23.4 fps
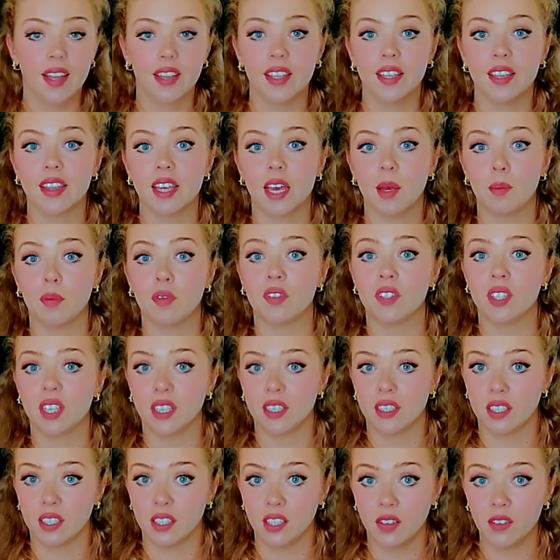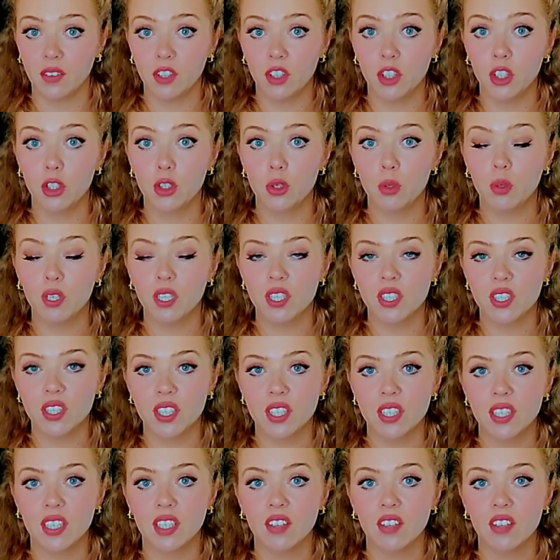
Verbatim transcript: any type of sensitivity towards this